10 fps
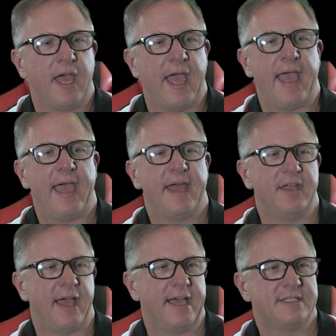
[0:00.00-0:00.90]
And
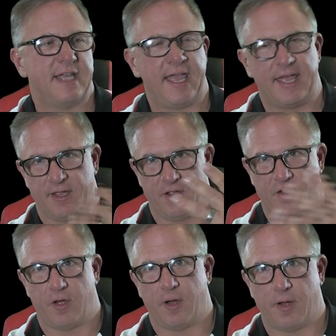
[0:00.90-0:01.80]
as a
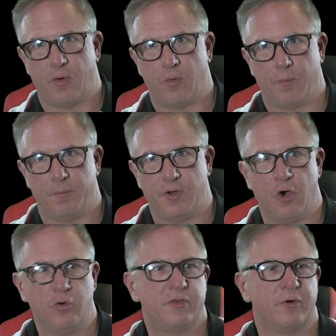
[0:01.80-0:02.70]

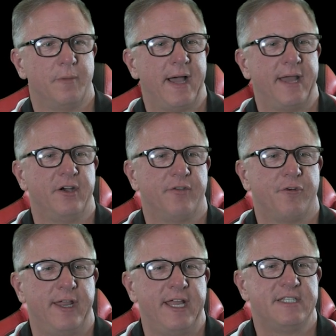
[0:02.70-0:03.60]
note, a reminder,
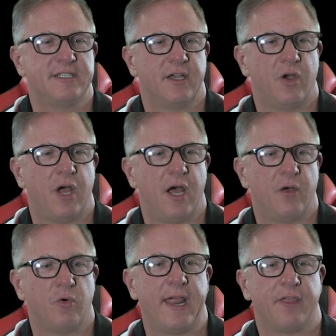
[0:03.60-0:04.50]
for each
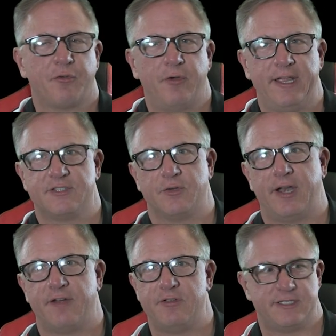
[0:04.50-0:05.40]
rank 3, so
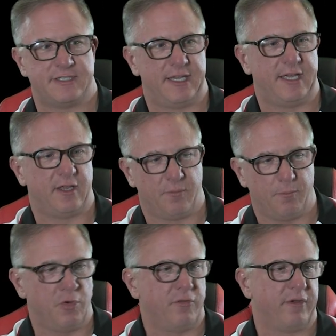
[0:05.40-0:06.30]
whenever you see
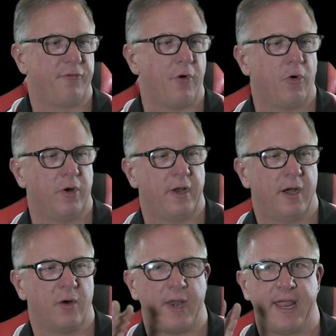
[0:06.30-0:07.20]
moving forward
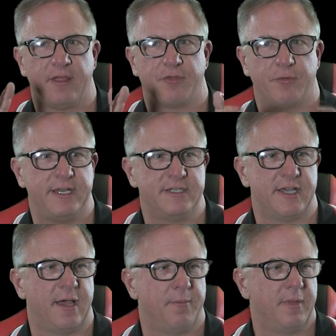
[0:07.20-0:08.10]
a rank 3
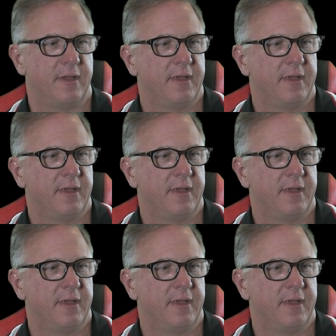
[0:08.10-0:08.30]
gem,